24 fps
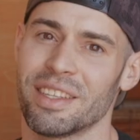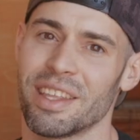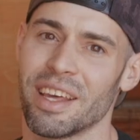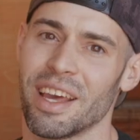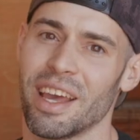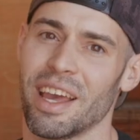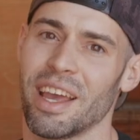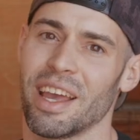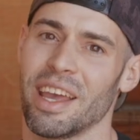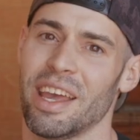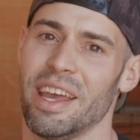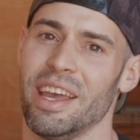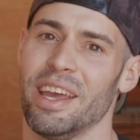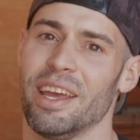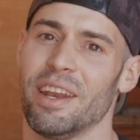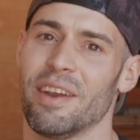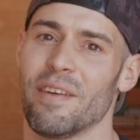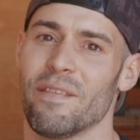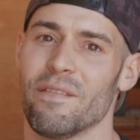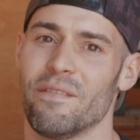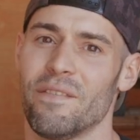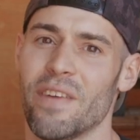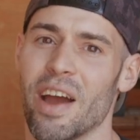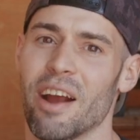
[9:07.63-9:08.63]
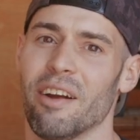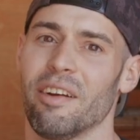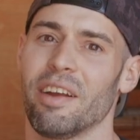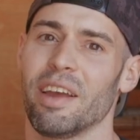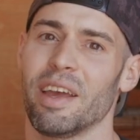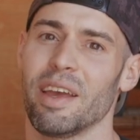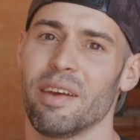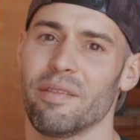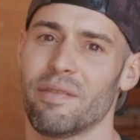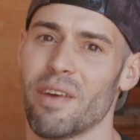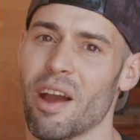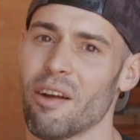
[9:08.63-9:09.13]
thing in
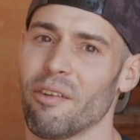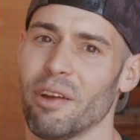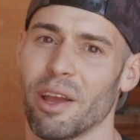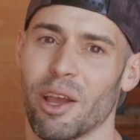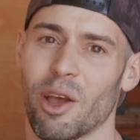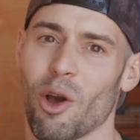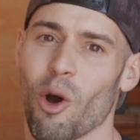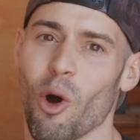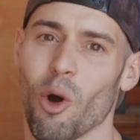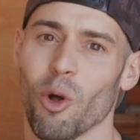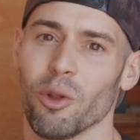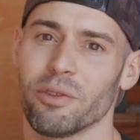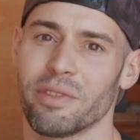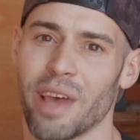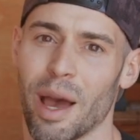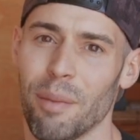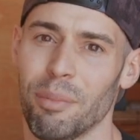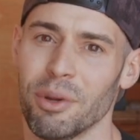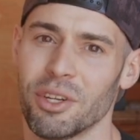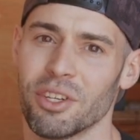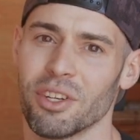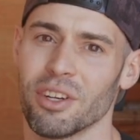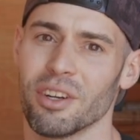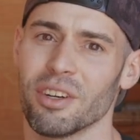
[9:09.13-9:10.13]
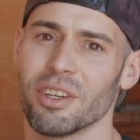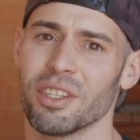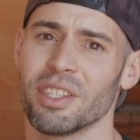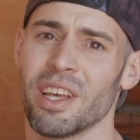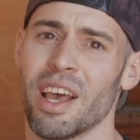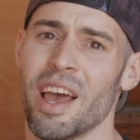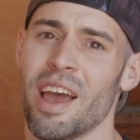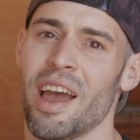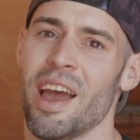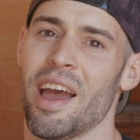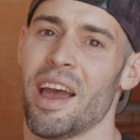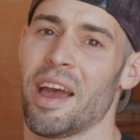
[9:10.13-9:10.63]
very, very cold temperatures.
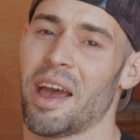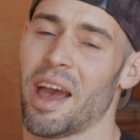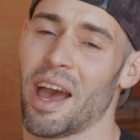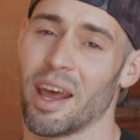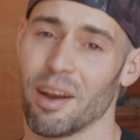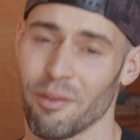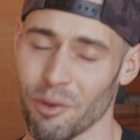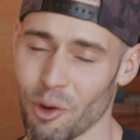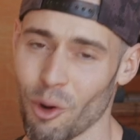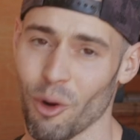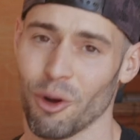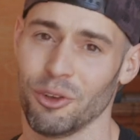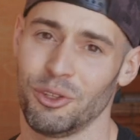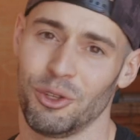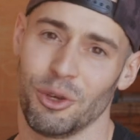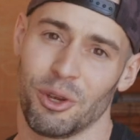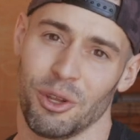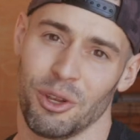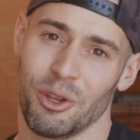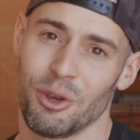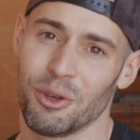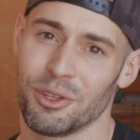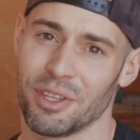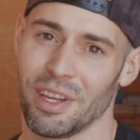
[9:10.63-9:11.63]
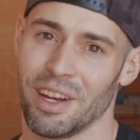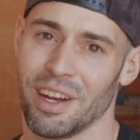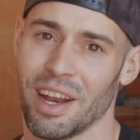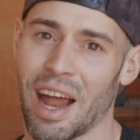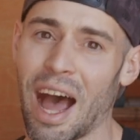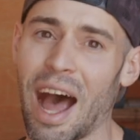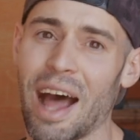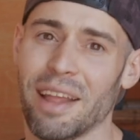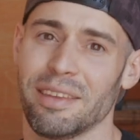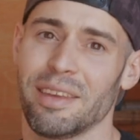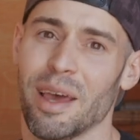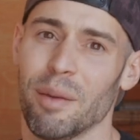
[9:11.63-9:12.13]
And of course, you could use it in
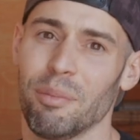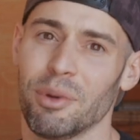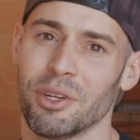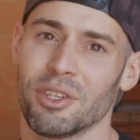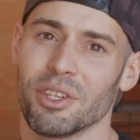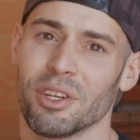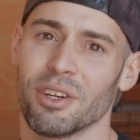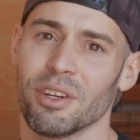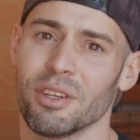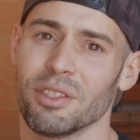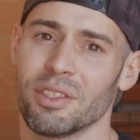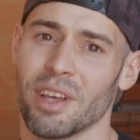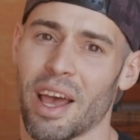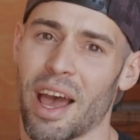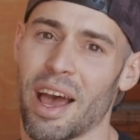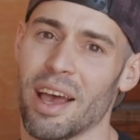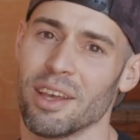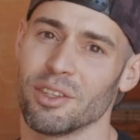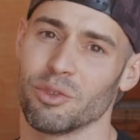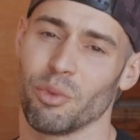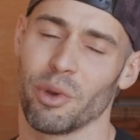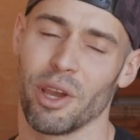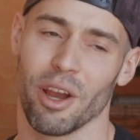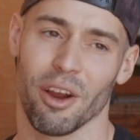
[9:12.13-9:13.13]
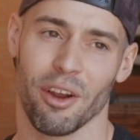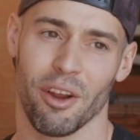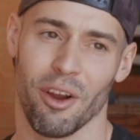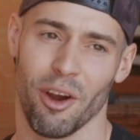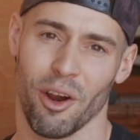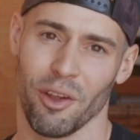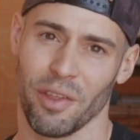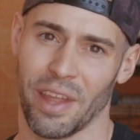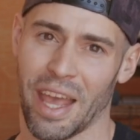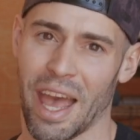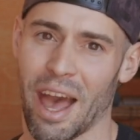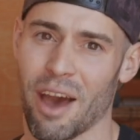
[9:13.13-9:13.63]
hot temperatures as we are
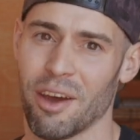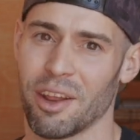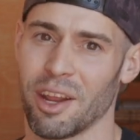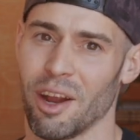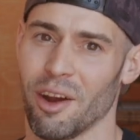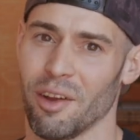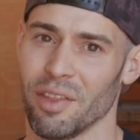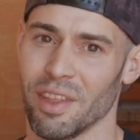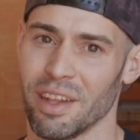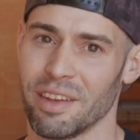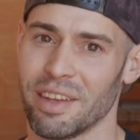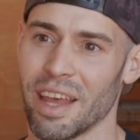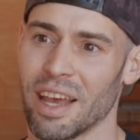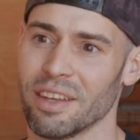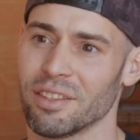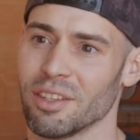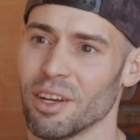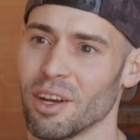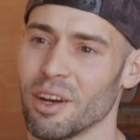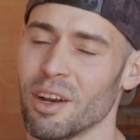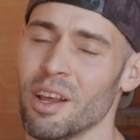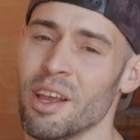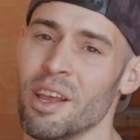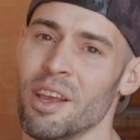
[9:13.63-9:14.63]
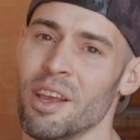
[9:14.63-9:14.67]
currently out here in the desert.